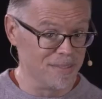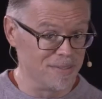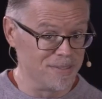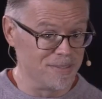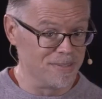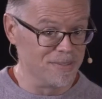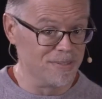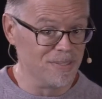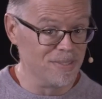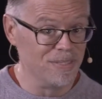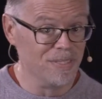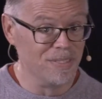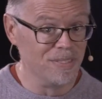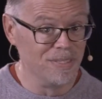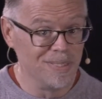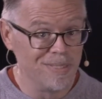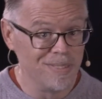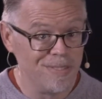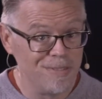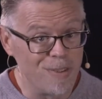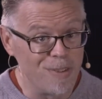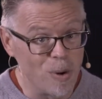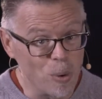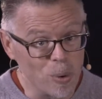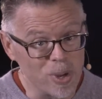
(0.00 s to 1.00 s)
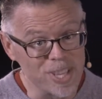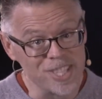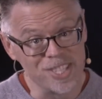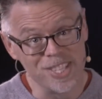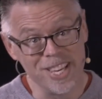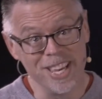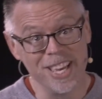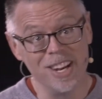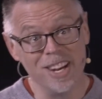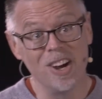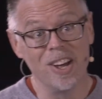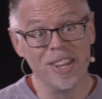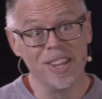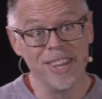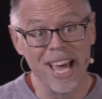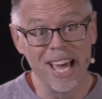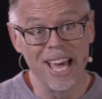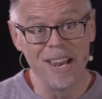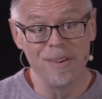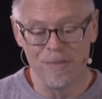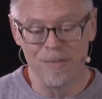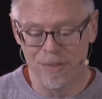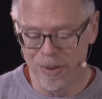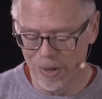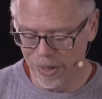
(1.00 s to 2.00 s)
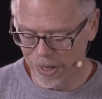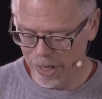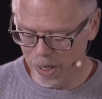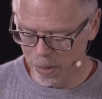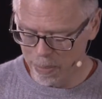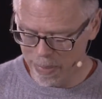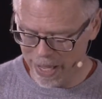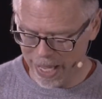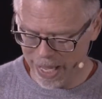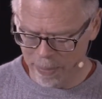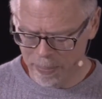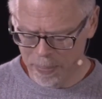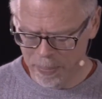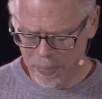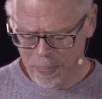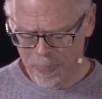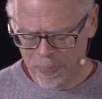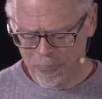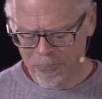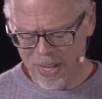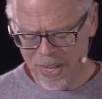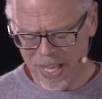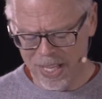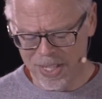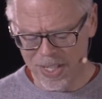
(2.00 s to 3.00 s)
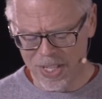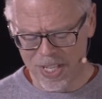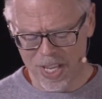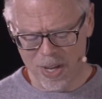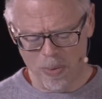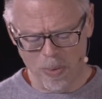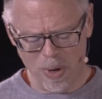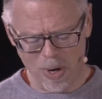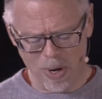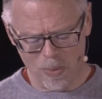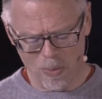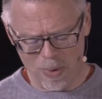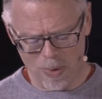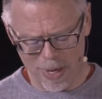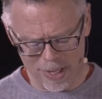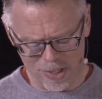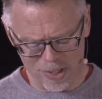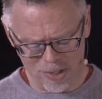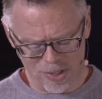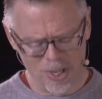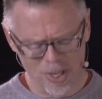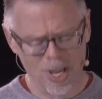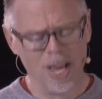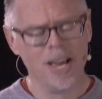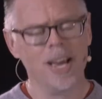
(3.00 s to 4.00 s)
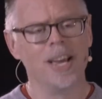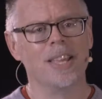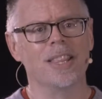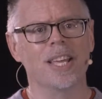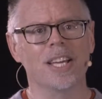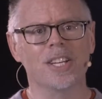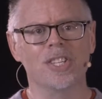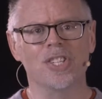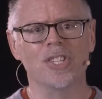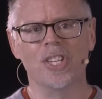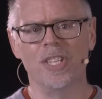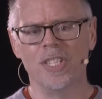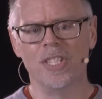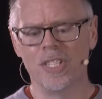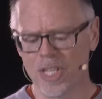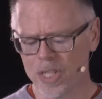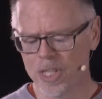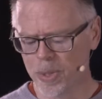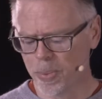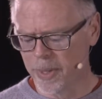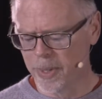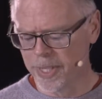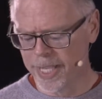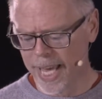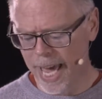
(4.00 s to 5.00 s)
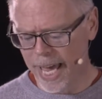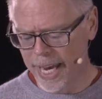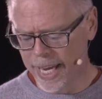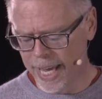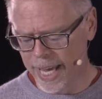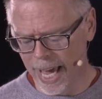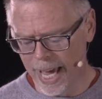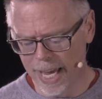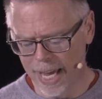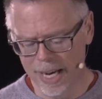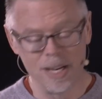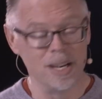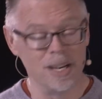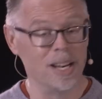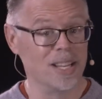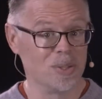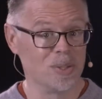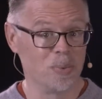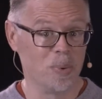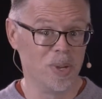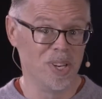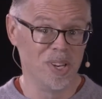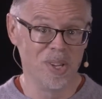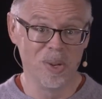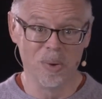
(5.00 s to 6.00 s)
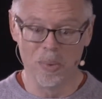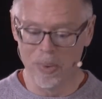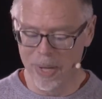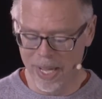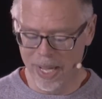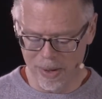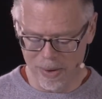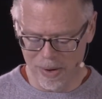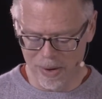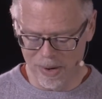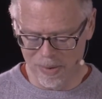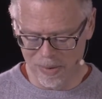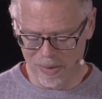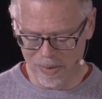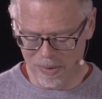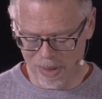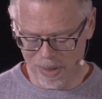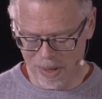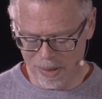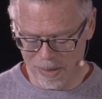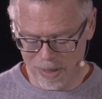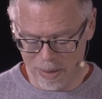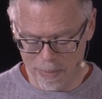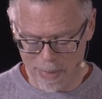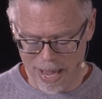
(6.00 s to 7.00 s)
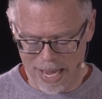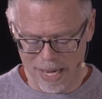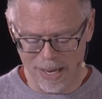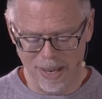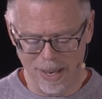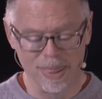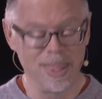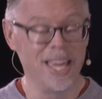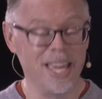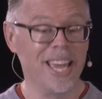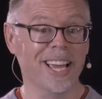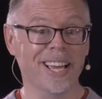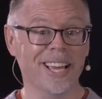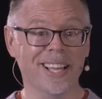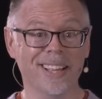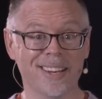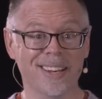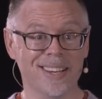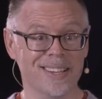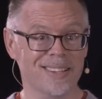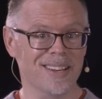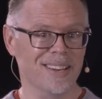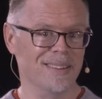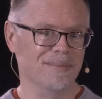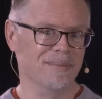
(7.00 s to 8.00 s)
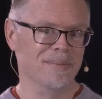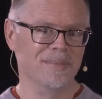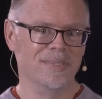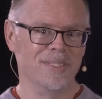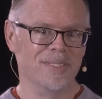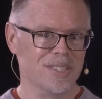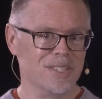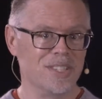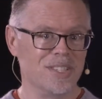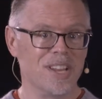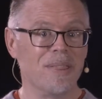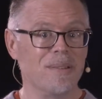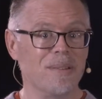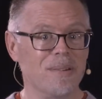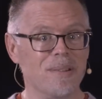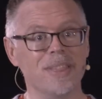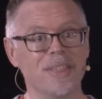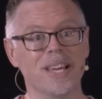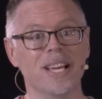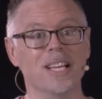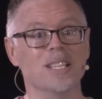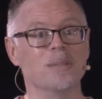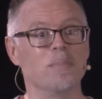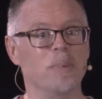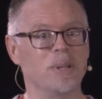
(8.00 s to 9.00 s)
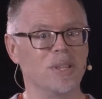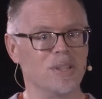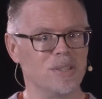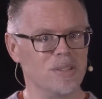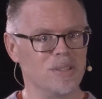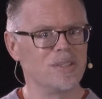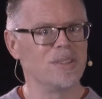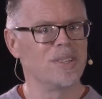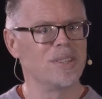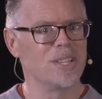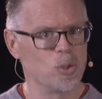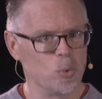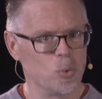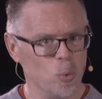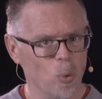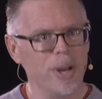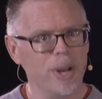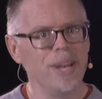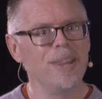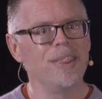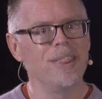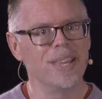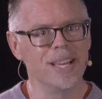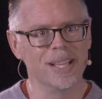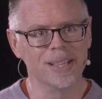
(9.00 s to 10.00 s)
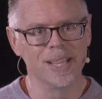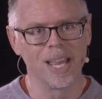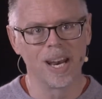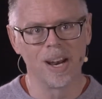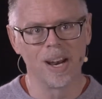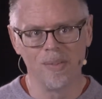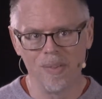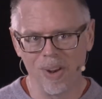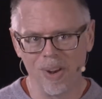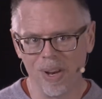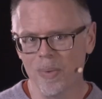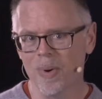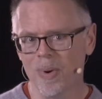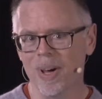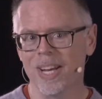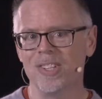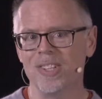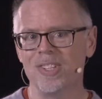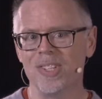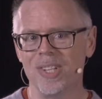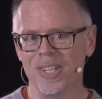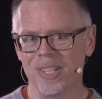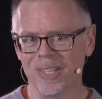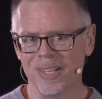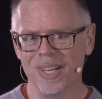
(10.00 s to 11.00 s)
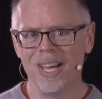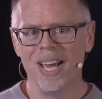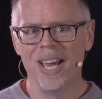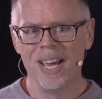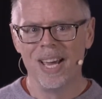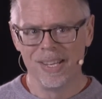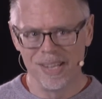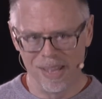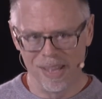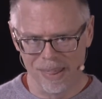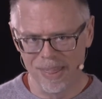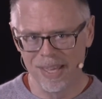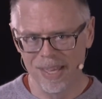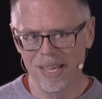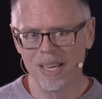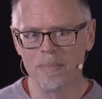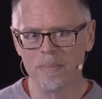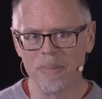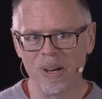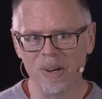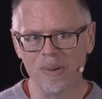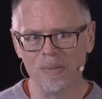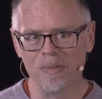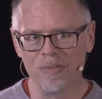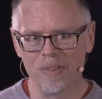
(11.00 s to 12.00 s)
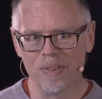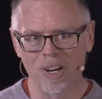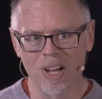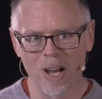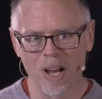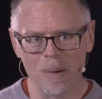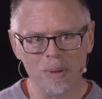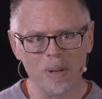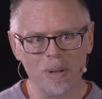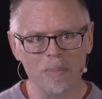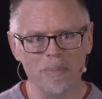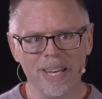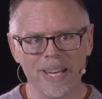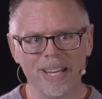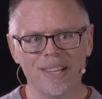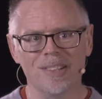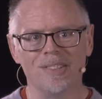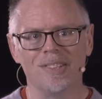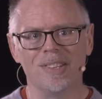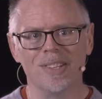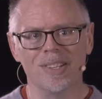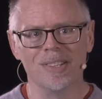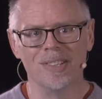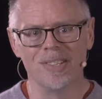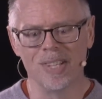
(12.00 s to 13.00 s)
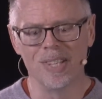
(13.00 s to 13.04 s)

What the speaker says: of focus in on that for a little bit and see what it was that Jesus was getting at. And as we do, we can, the main thing, and there's other things, but there's this one thing that I really want us to think about for a couple of minutes is